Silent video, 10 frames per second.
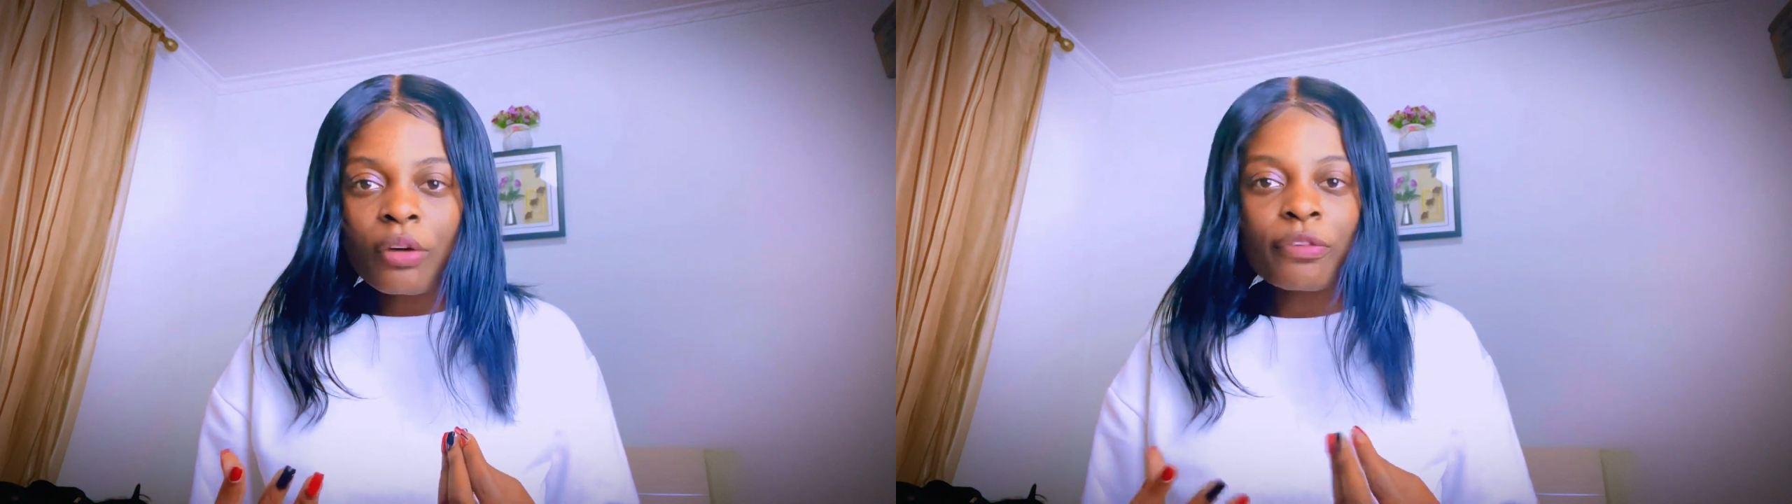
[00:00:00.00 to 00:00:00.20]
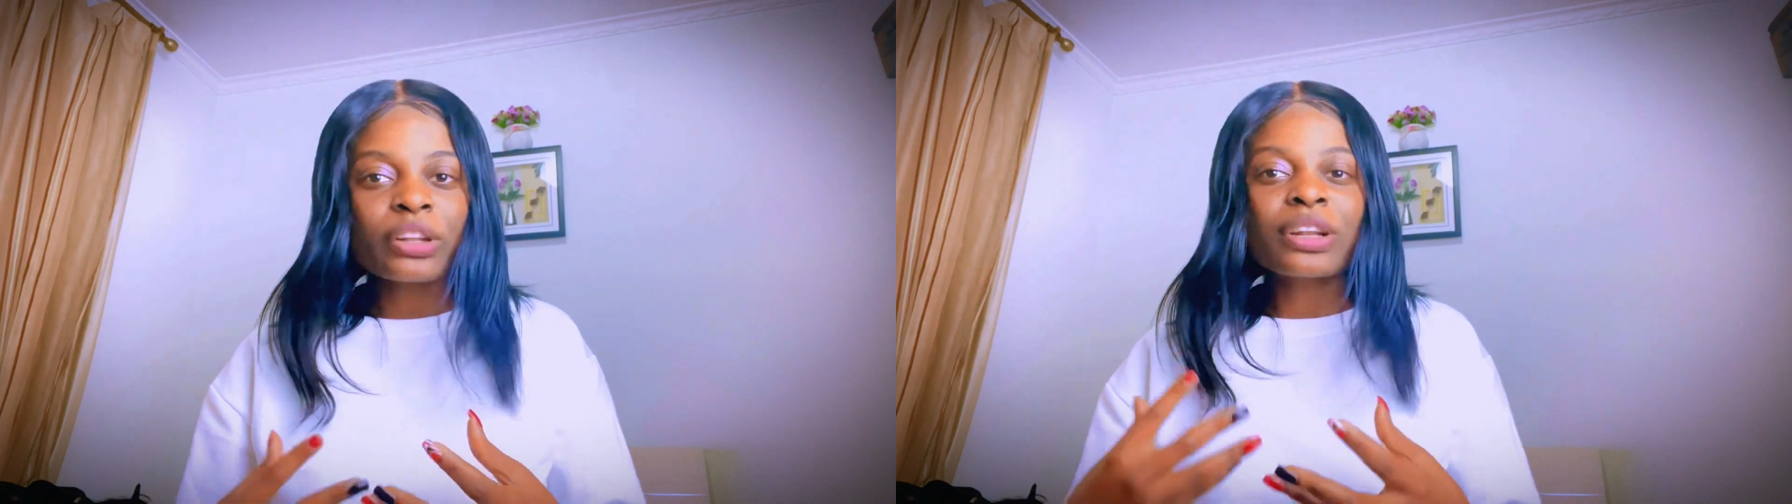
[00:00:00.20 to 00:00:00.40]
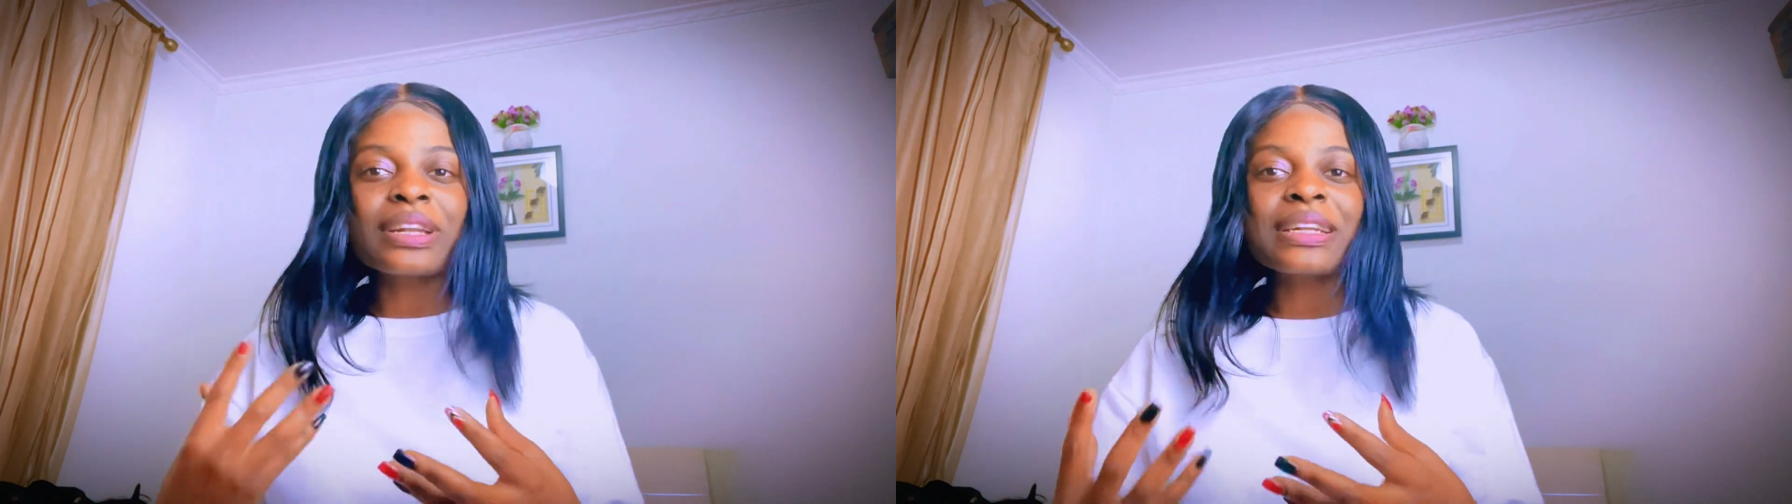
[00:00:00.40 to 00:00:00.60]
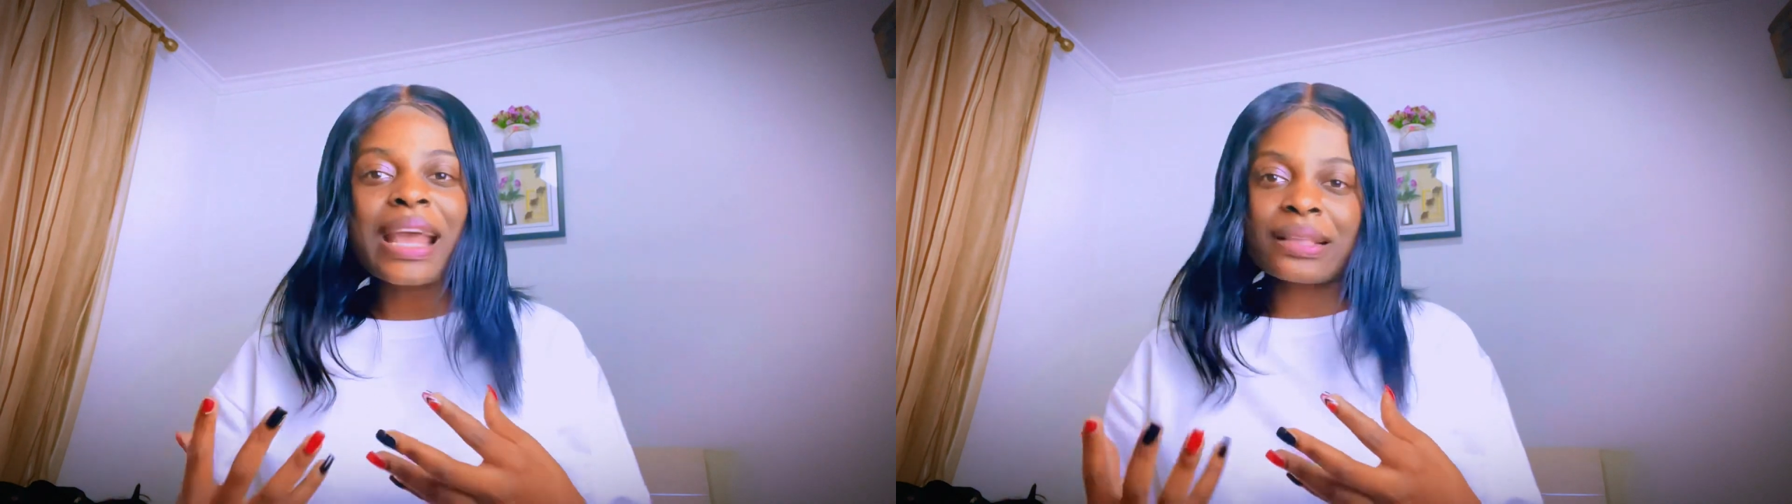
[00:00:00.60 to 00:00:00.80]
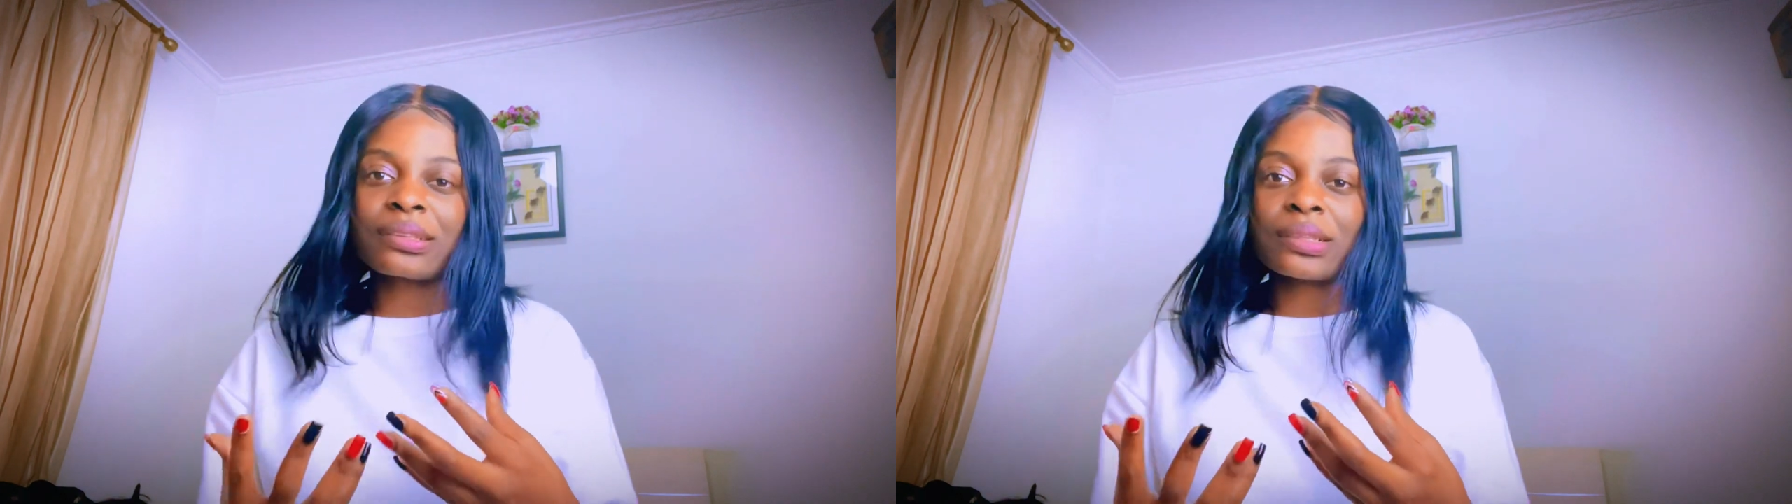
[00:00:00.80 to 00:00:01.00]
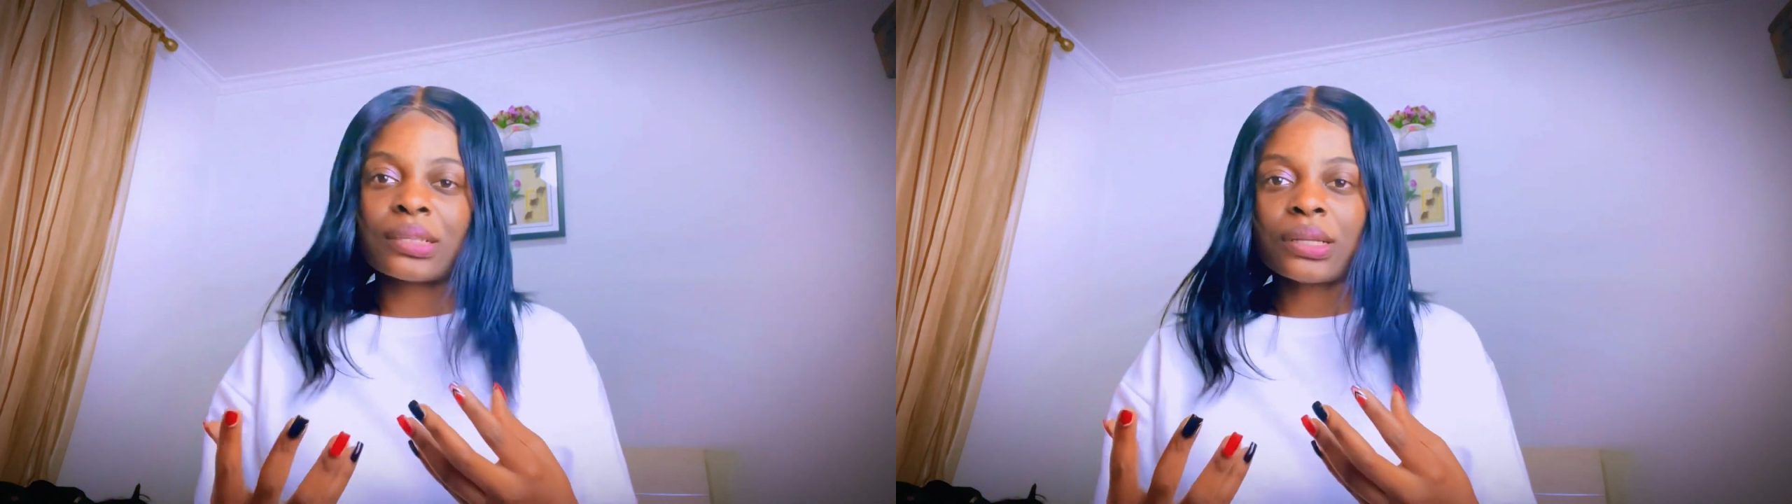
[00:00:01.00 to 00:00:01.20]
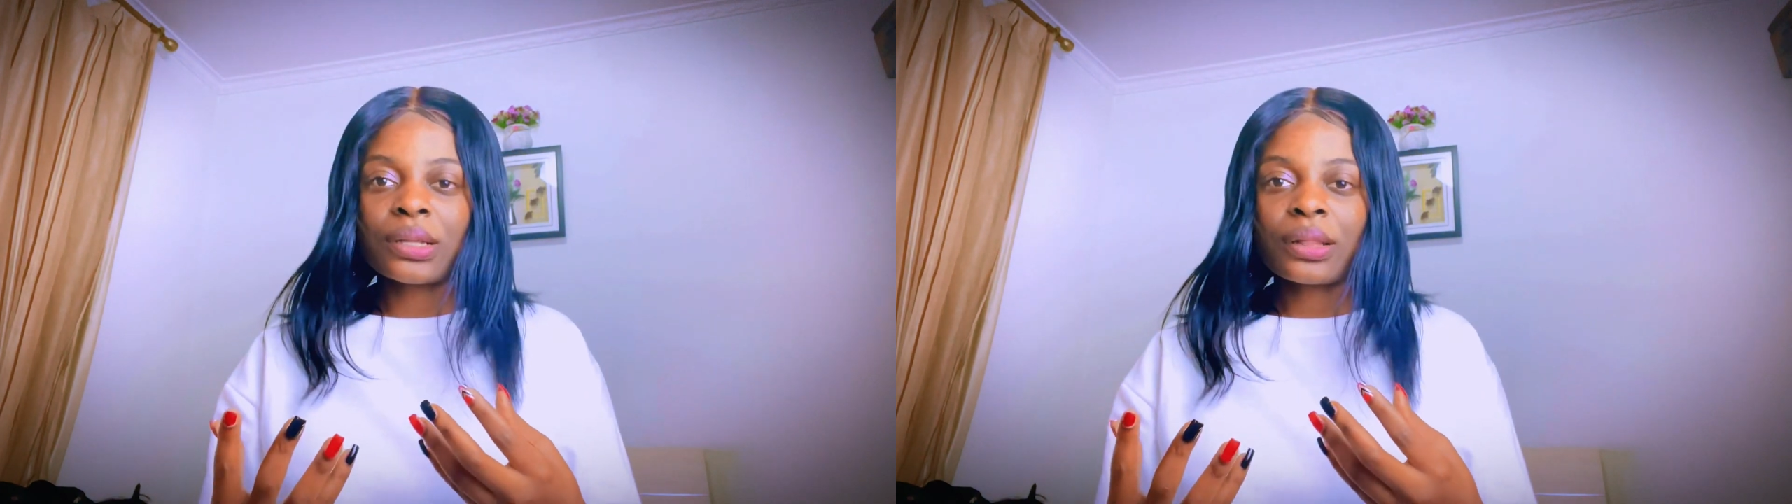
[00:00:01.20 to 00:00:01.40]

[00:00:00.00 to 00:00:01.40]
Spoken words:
for the next